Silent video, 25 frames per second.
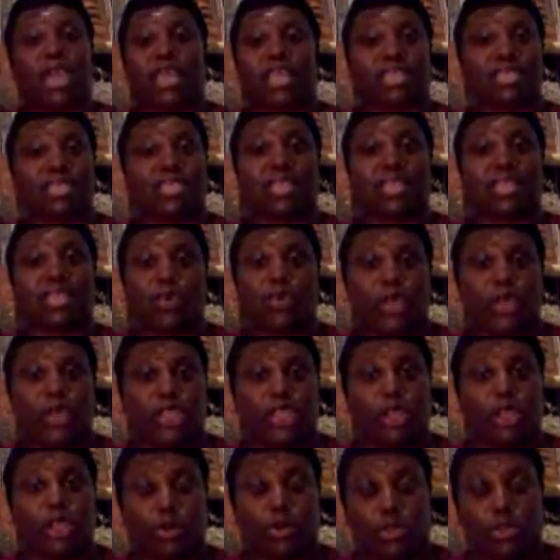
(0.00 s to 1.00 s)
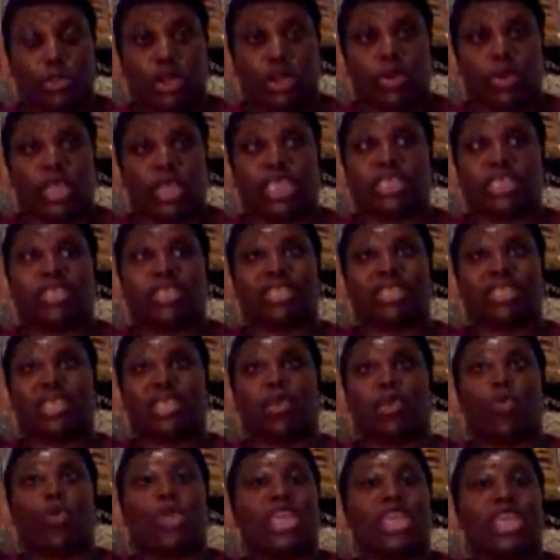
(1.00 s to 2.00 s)
not that we don't know. It's just
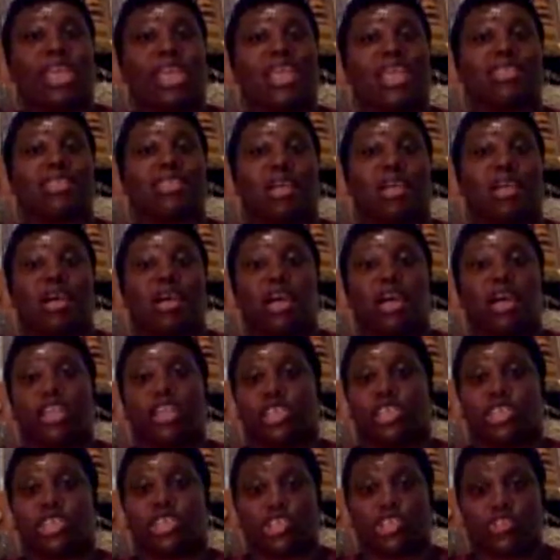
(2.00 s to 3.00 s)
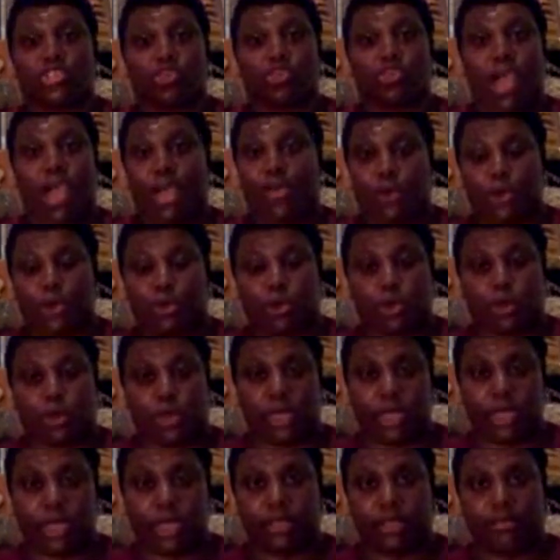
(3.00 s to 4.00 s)
that it's an undescribable
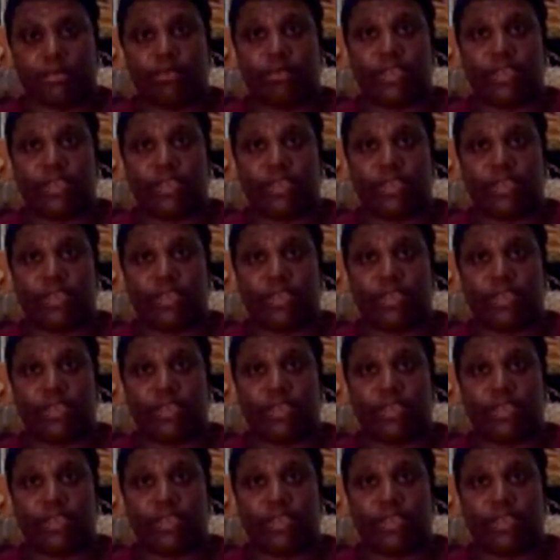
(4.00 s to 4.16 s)
love.